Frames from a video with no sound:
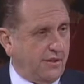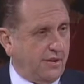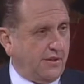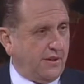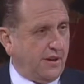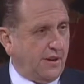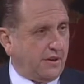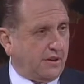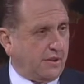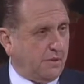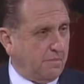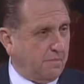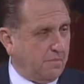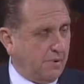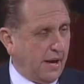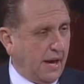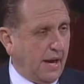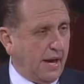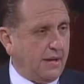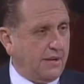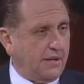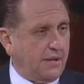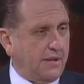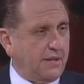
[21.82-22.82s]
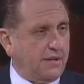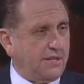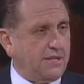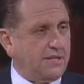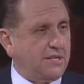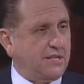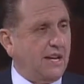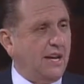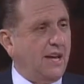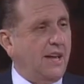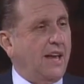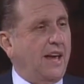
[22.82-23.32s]
their
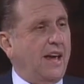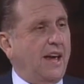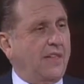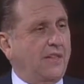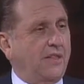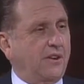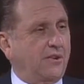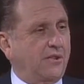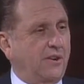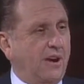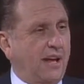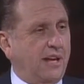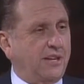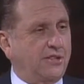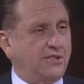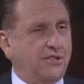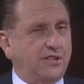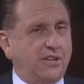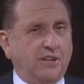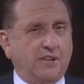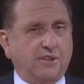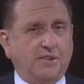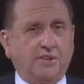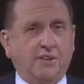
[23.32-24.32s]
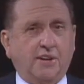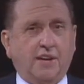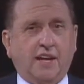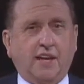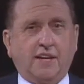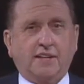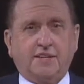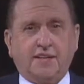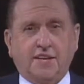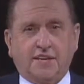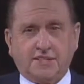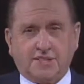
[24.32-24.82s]
companions, and the grandchildren
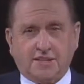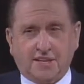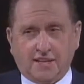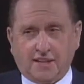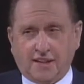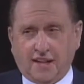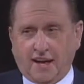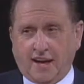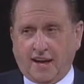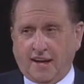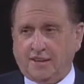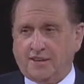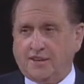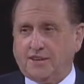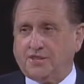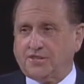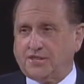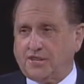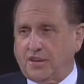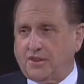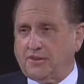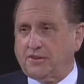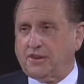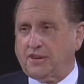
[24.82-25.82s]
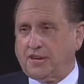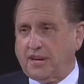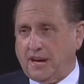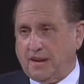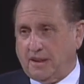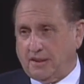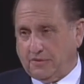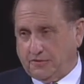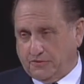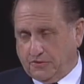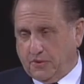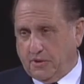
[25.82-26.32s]
at Disneyland in Southern
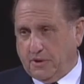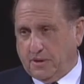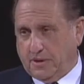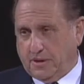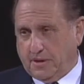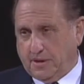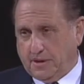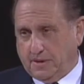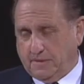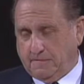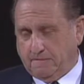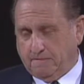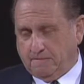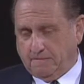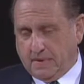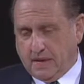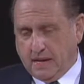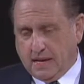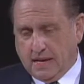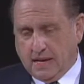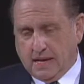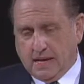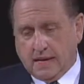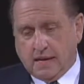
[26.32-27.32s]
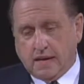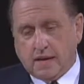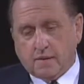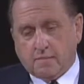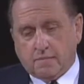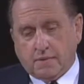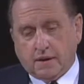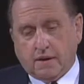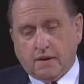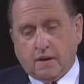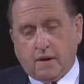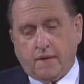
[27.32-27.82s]
California.
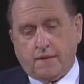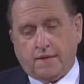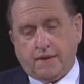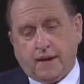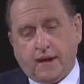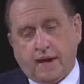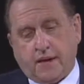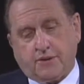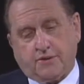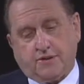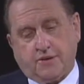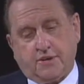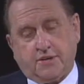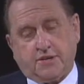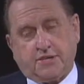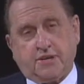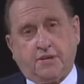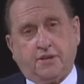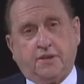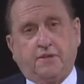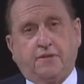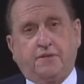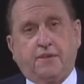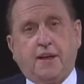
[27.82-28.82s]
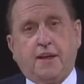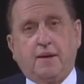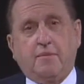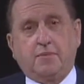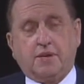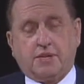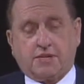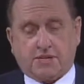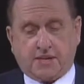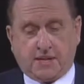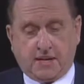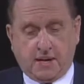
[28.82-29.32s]
Beyond the entrance to the
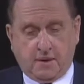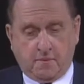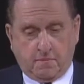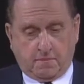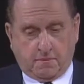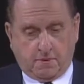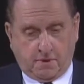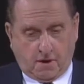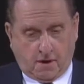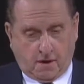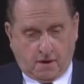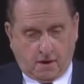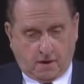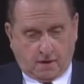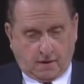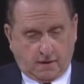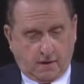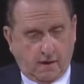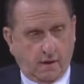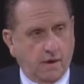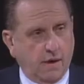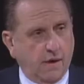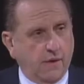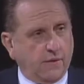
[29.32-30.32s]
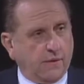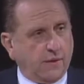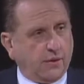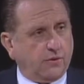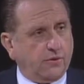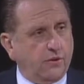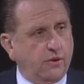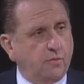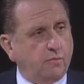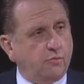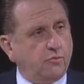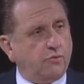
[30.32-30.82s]
famous theme park, the
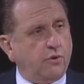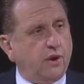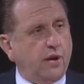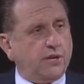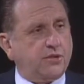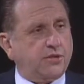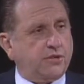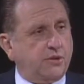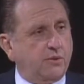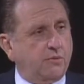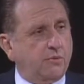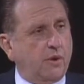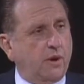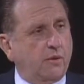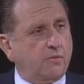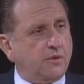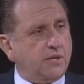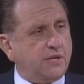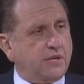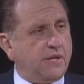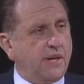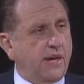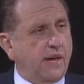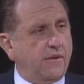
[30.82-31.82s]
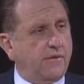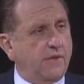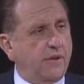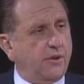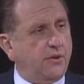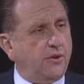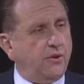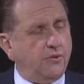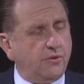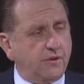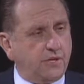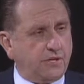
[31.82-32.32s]
group rushed to what was then the
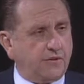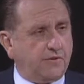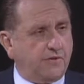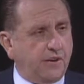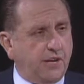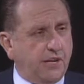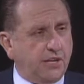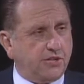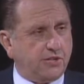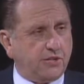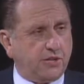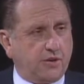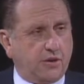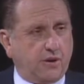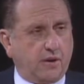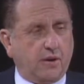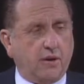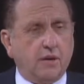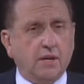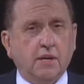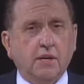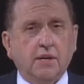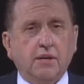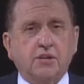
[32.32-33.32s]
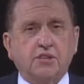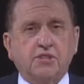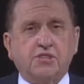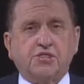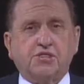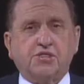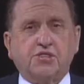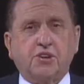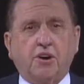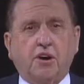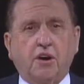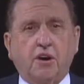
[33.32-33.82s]
newest feature,
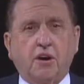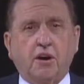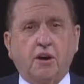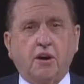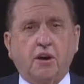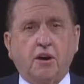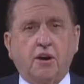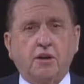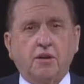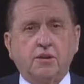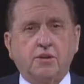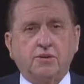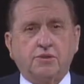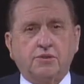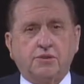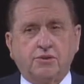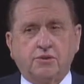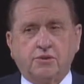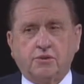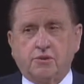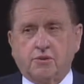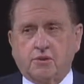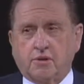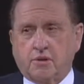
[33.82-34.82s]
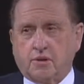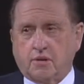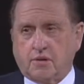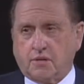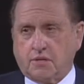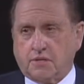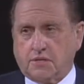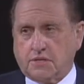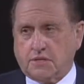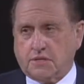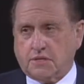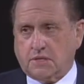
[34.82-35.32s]
Star
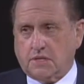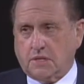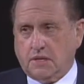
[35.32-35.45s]
Tours.